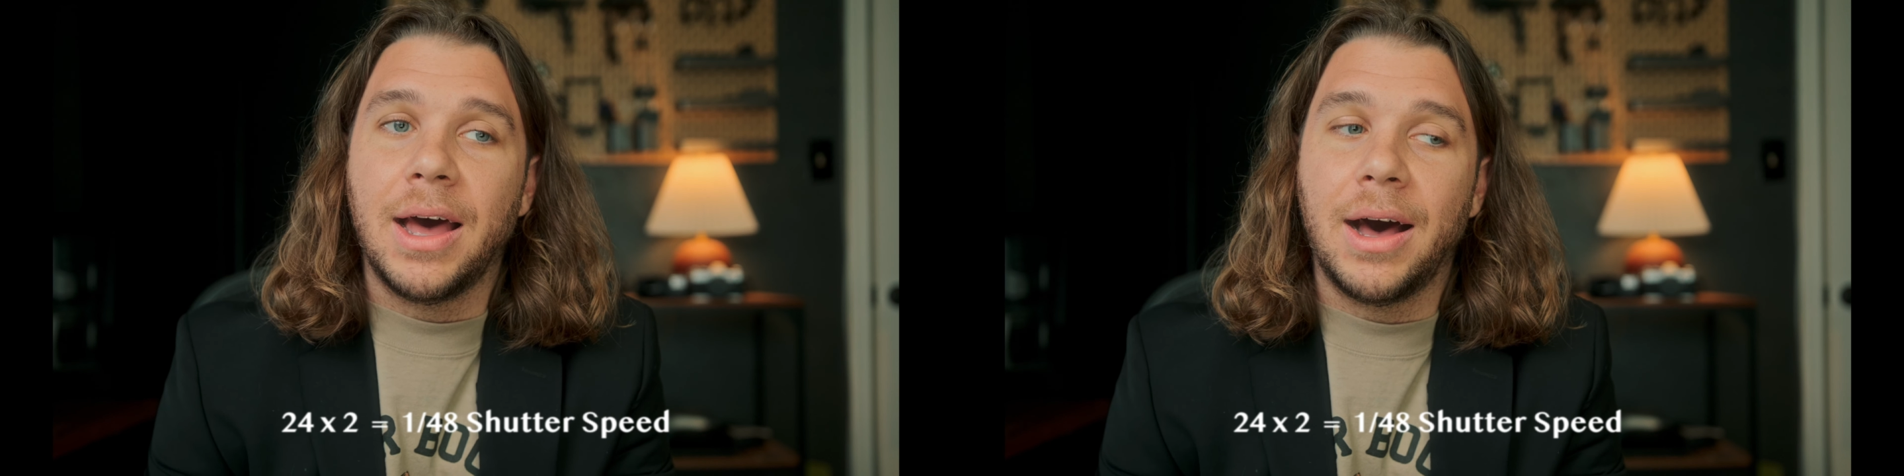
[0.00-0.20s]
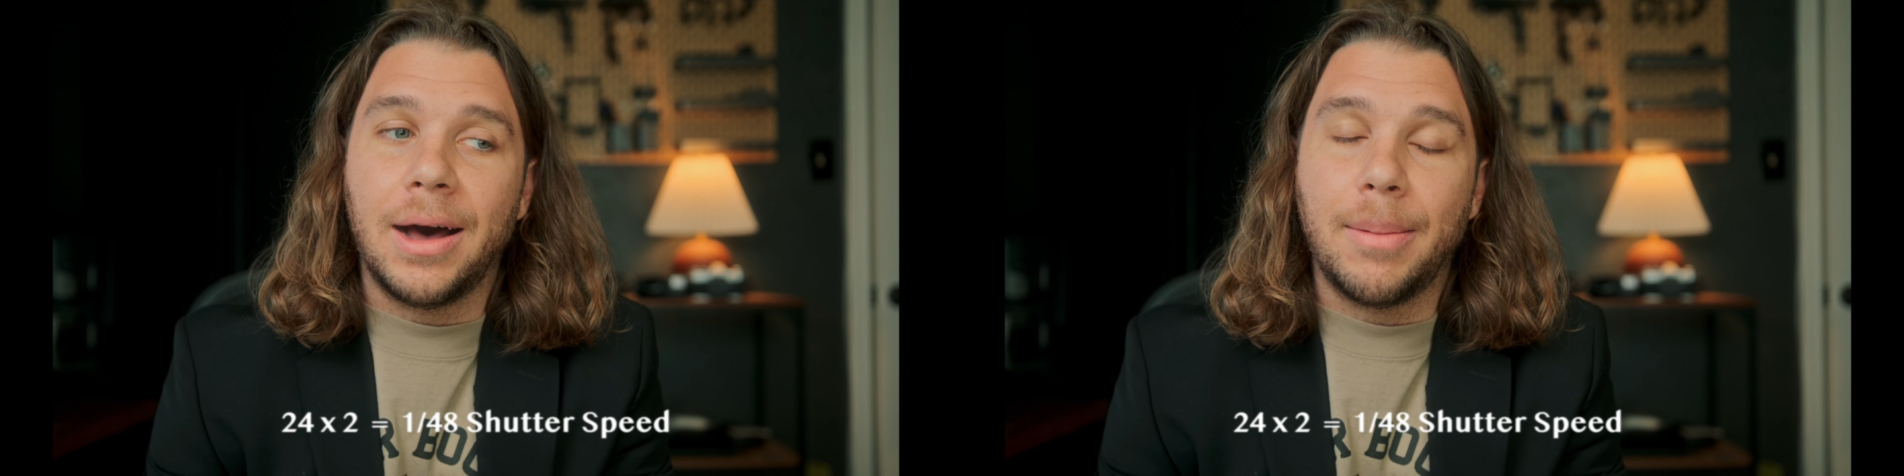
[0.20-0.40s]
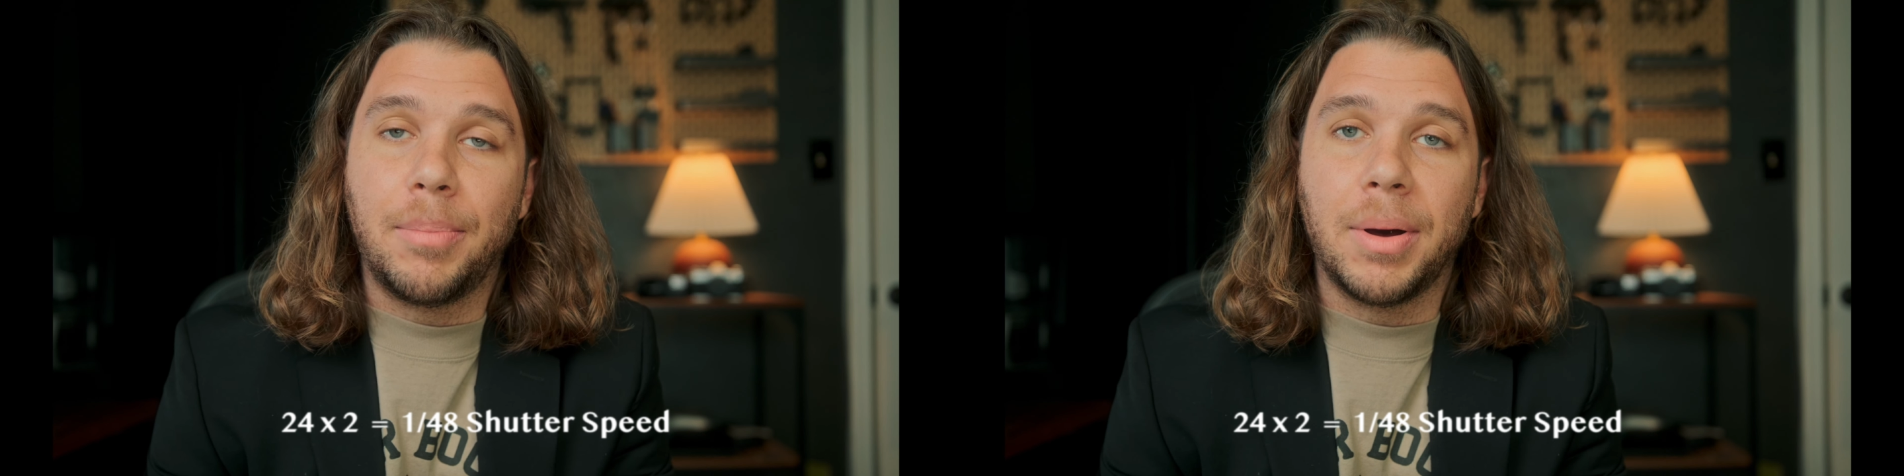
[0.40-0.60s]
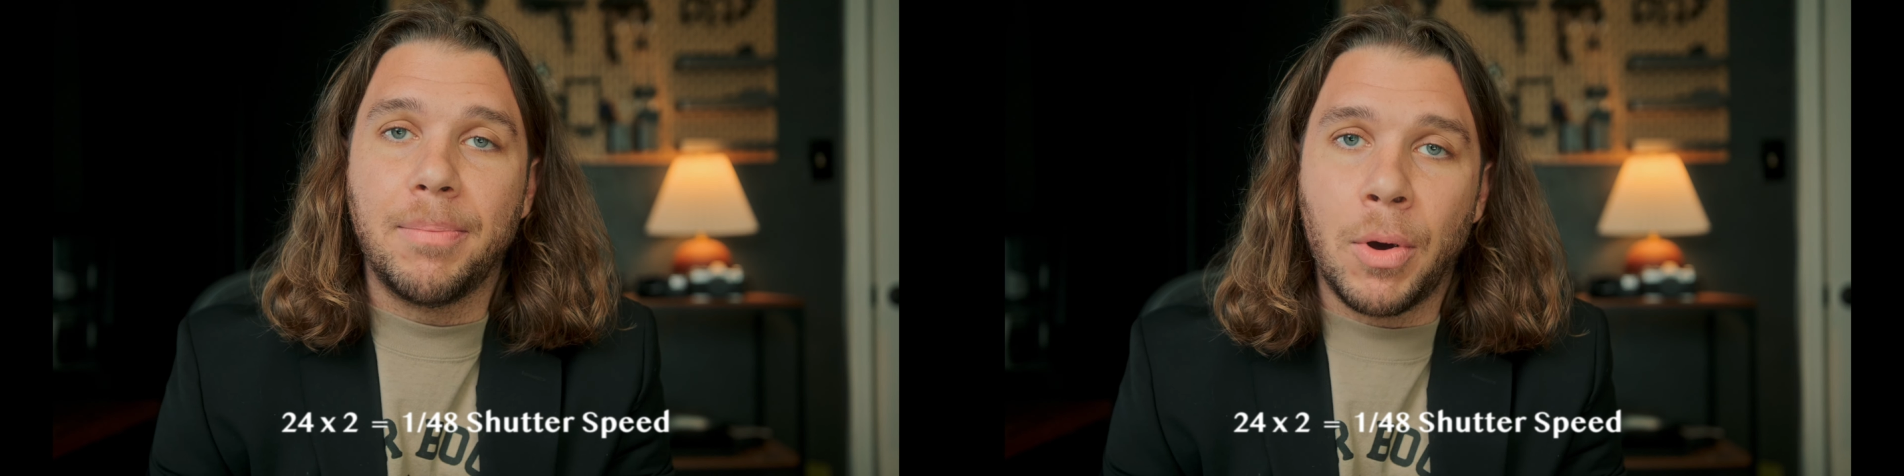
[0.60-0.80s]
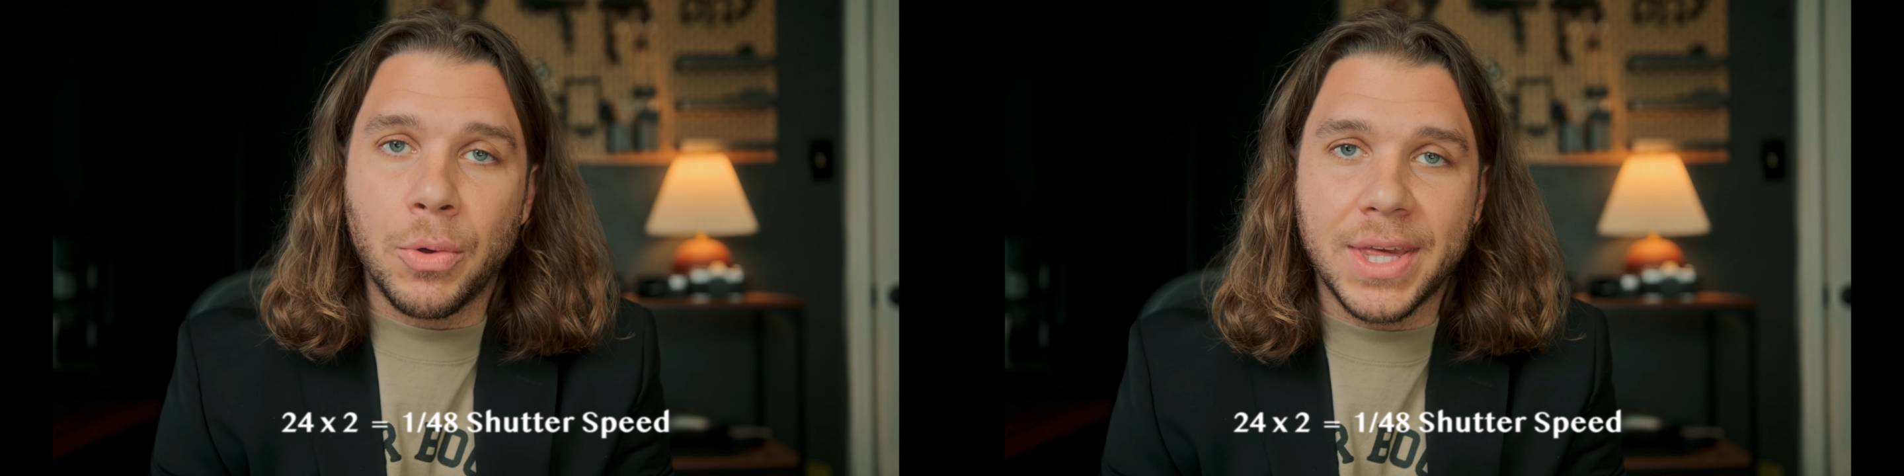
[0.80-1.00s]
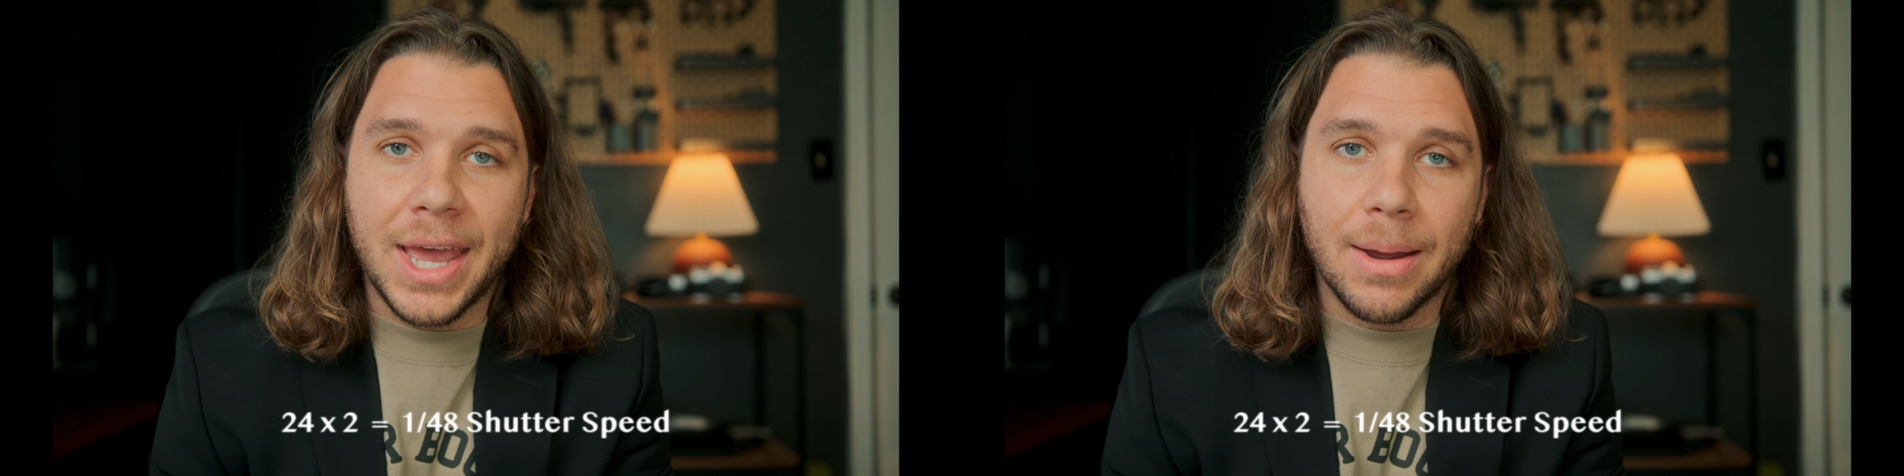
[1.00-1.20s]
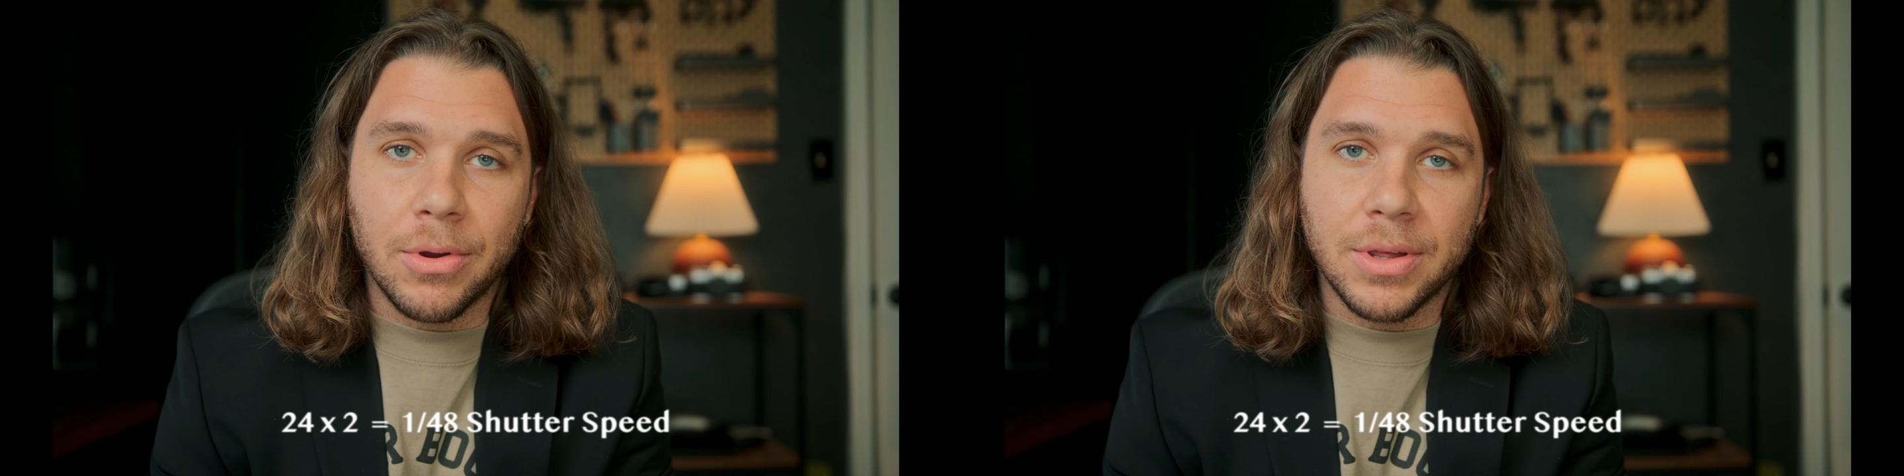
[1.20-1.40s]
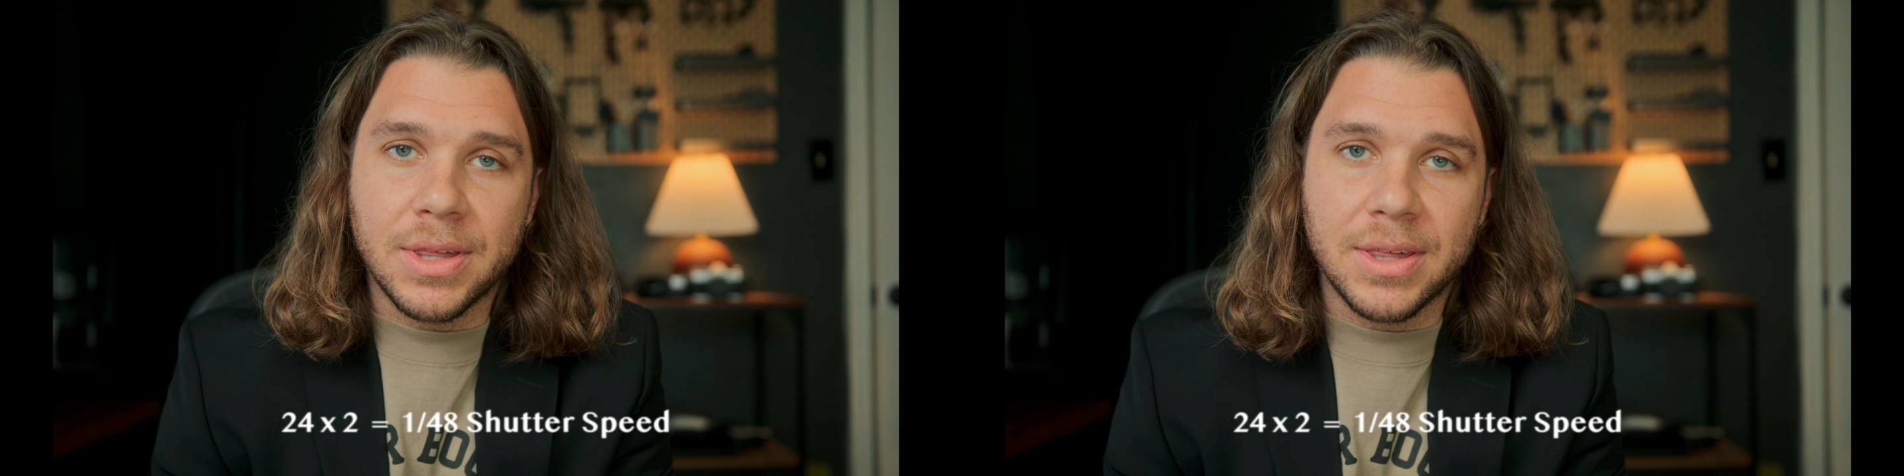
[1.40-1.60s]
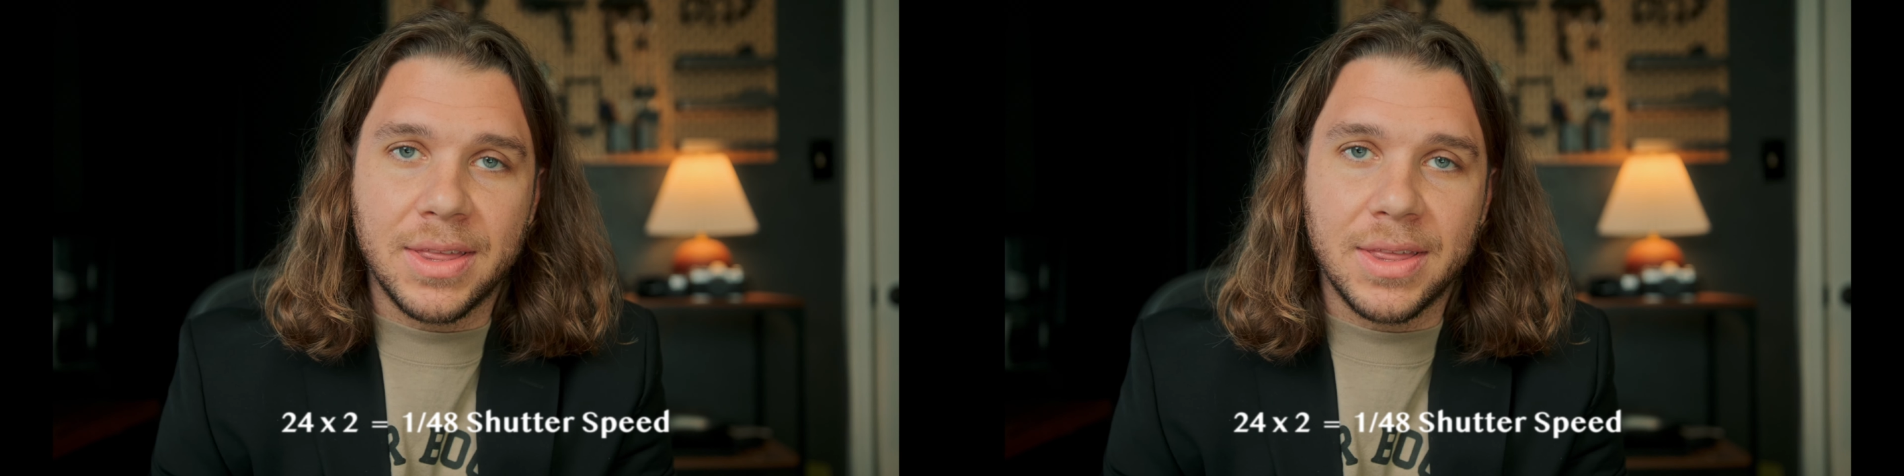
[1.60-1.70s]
But most cameras